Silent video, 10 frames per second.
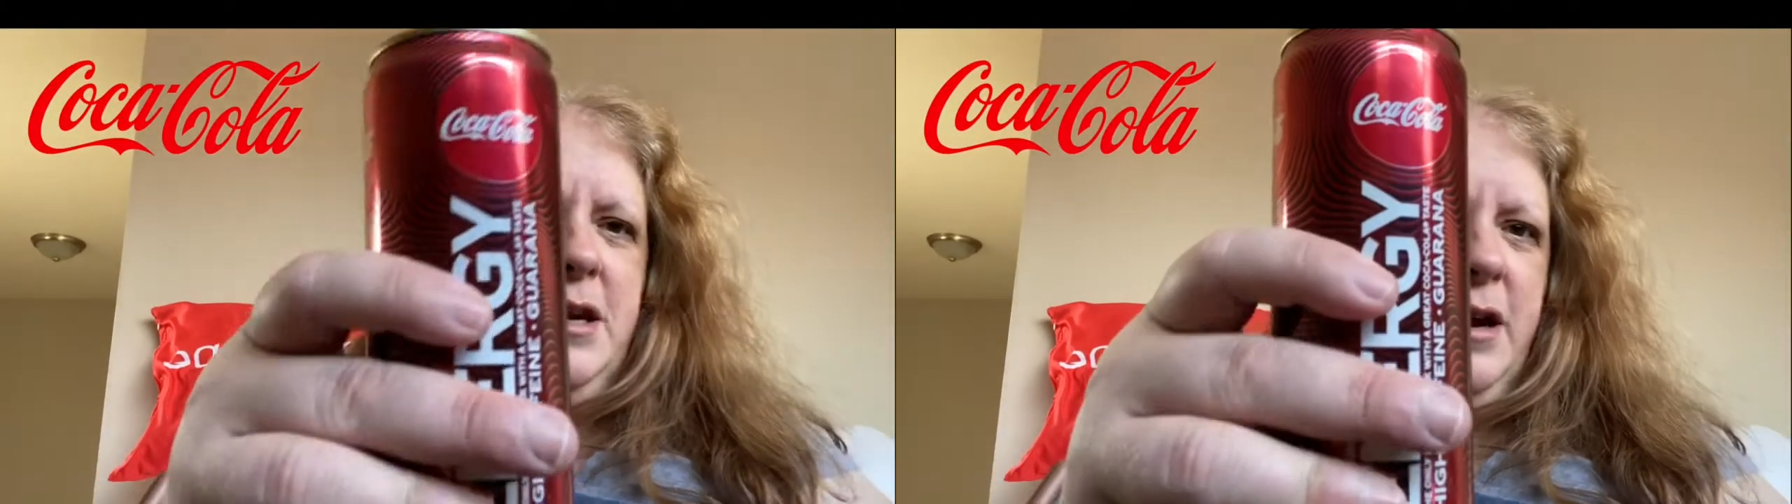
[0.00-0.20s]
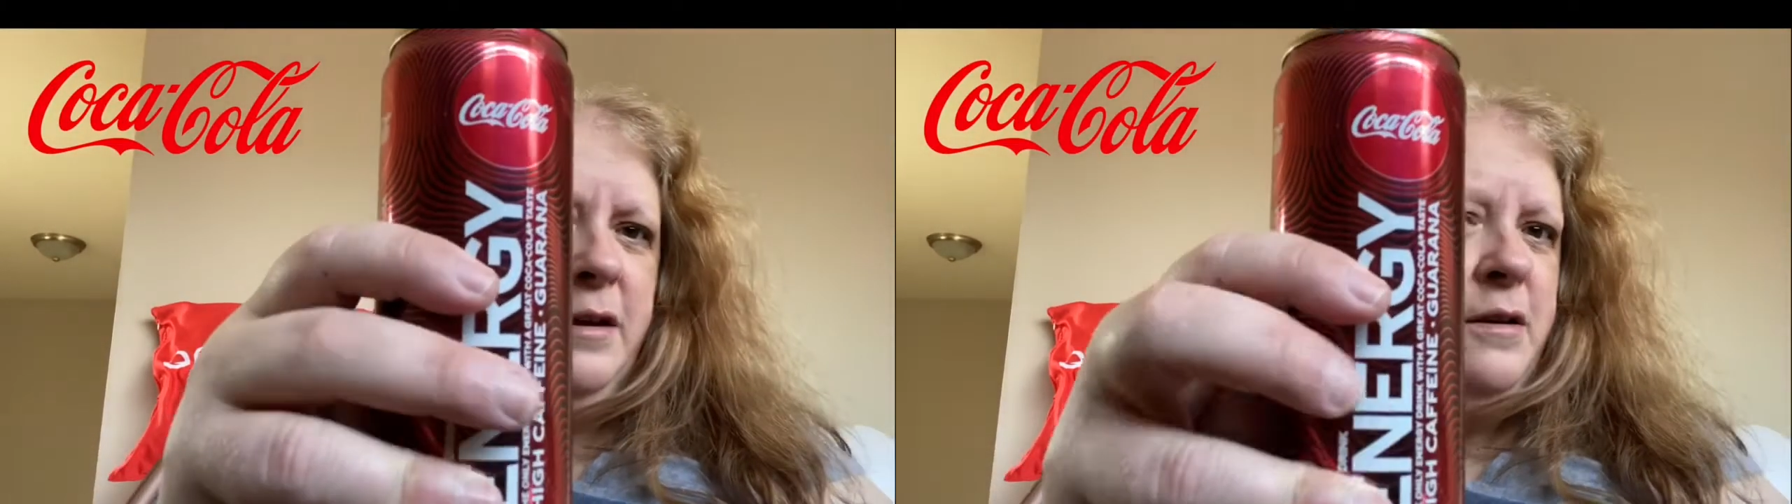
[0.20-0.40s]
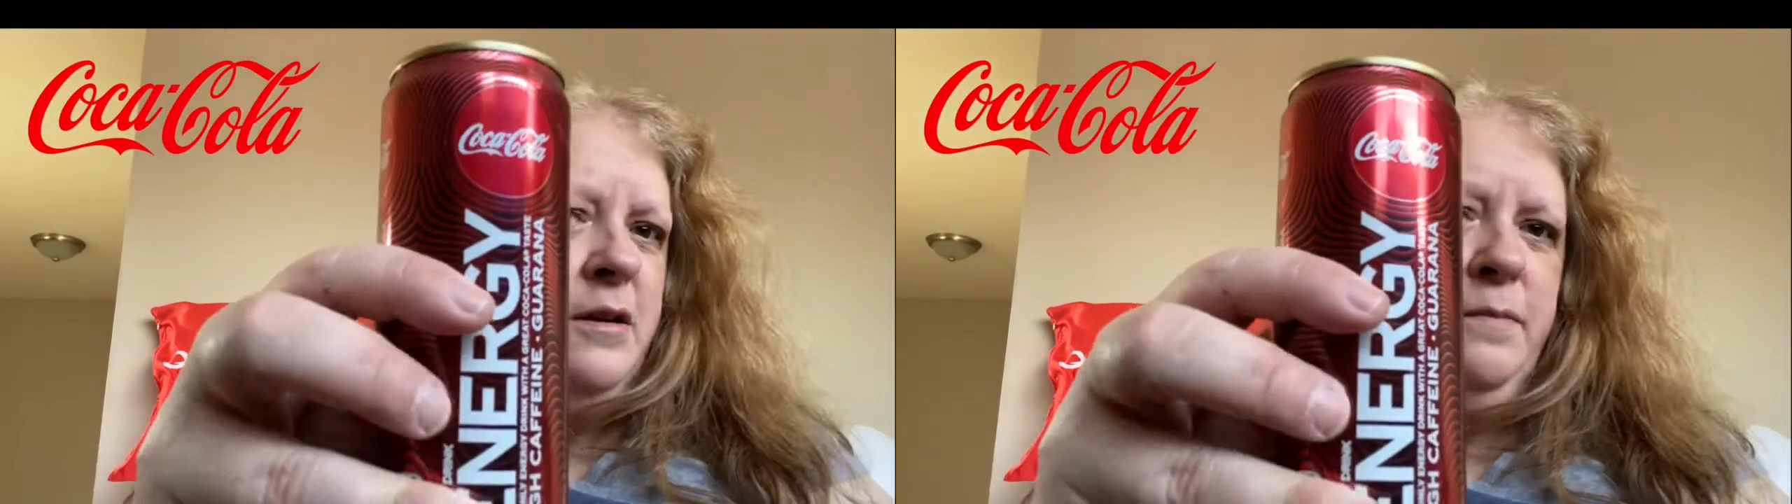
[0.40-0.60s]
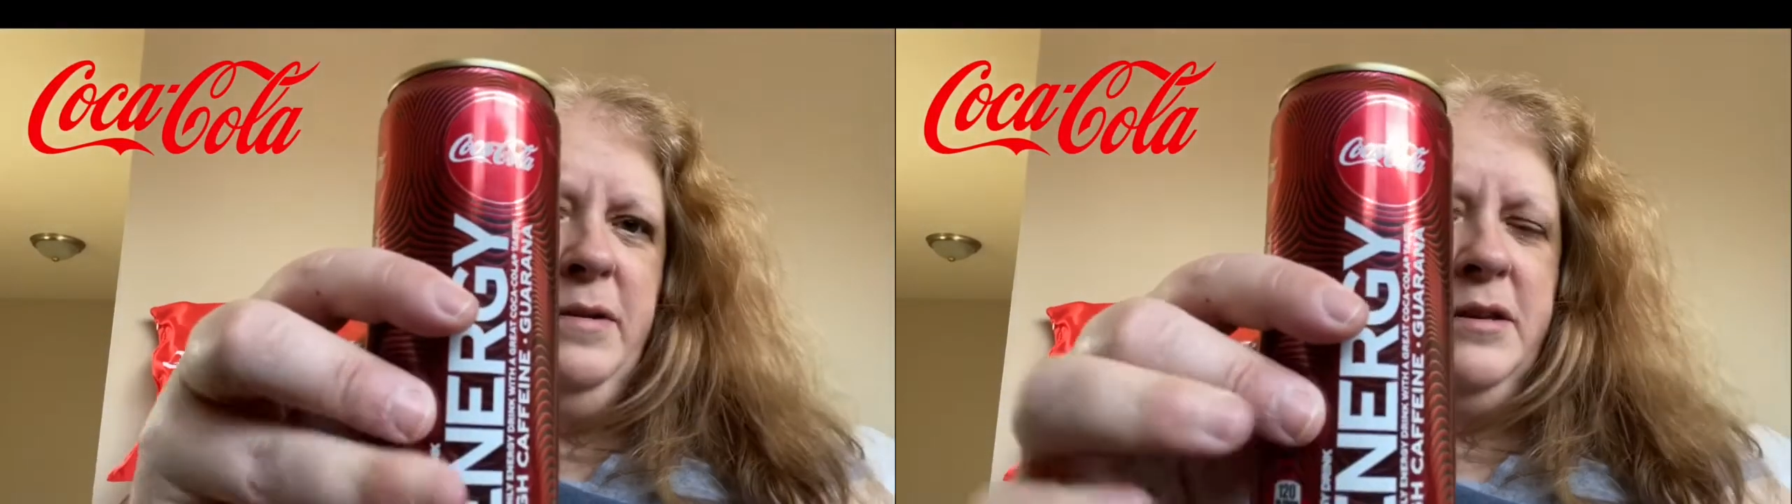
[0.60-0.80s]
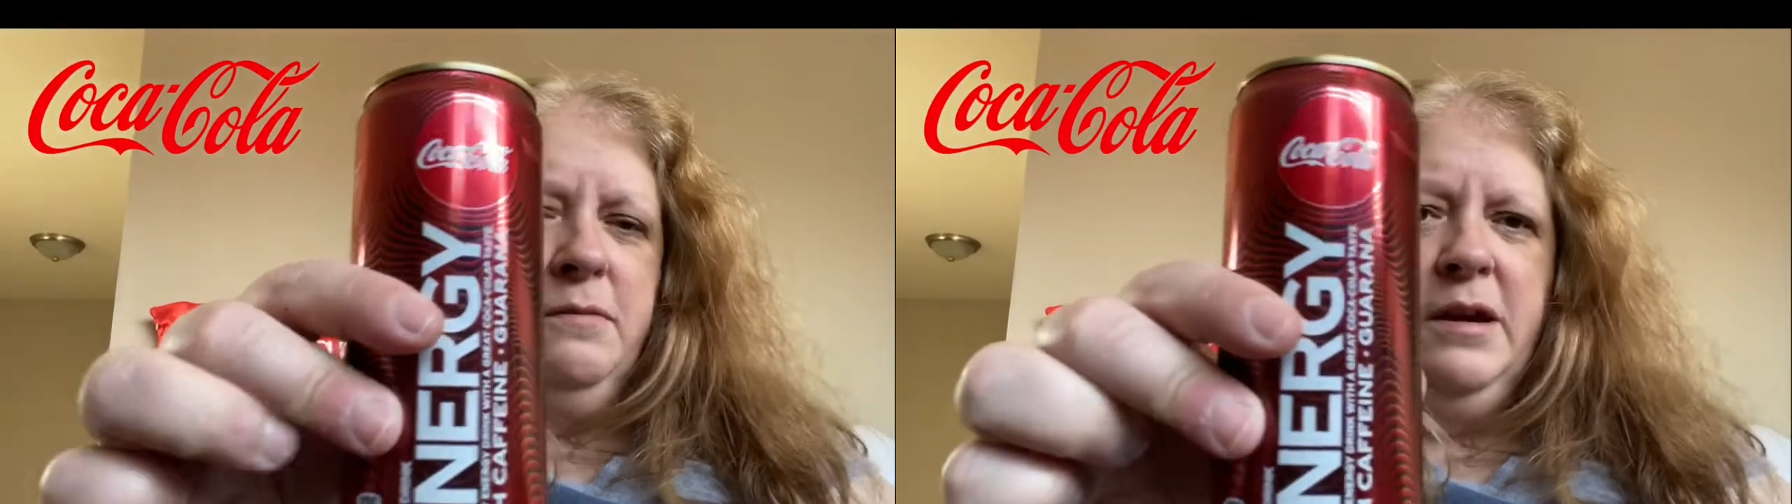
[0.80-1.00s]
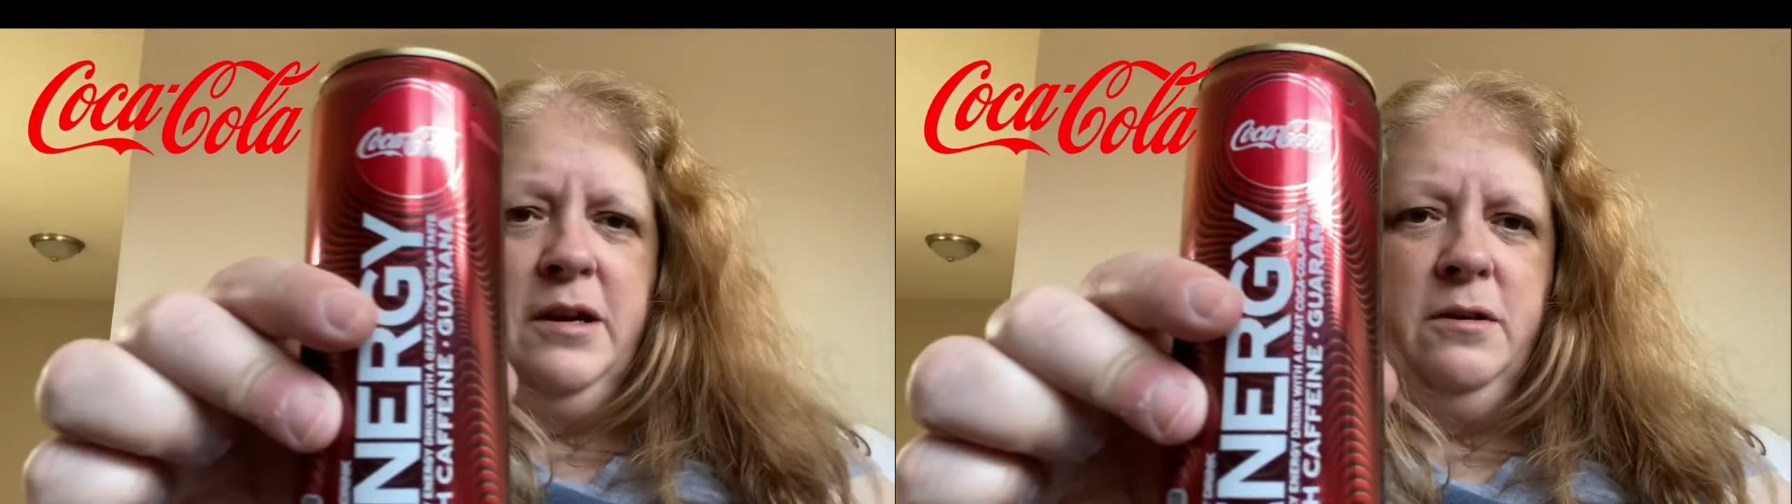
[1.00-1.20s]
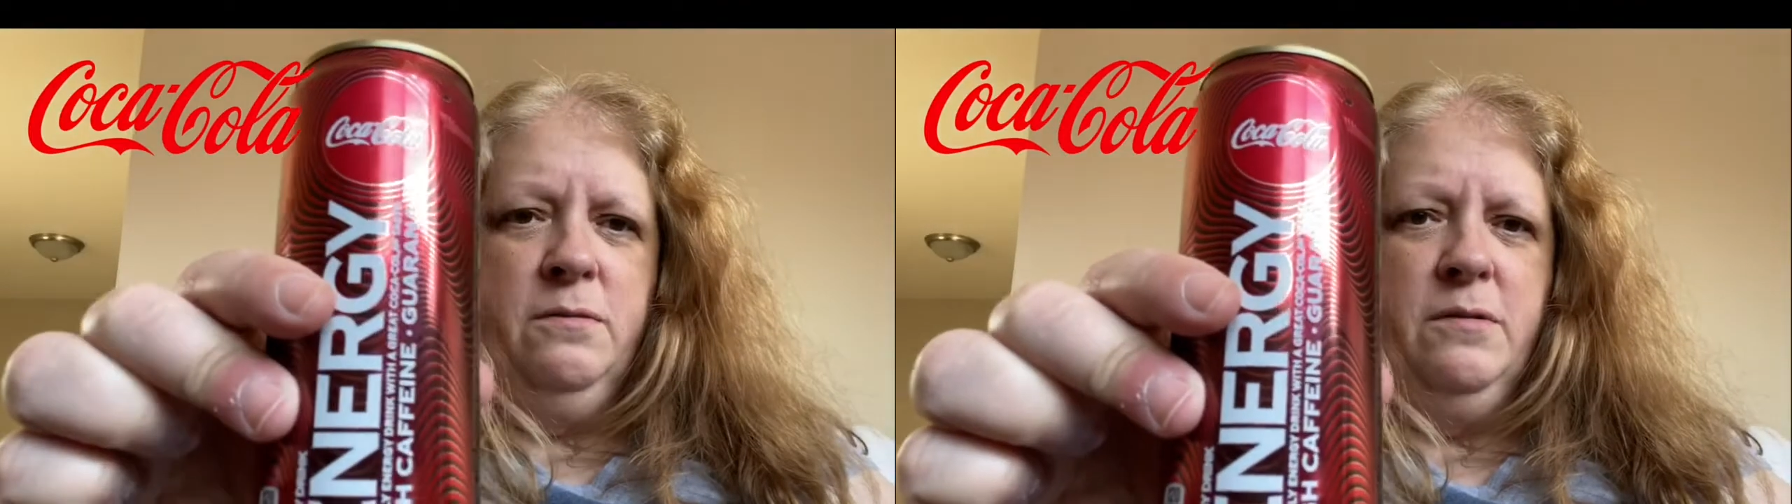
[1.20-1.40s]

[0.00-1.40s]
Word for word: I'm going to pick the regular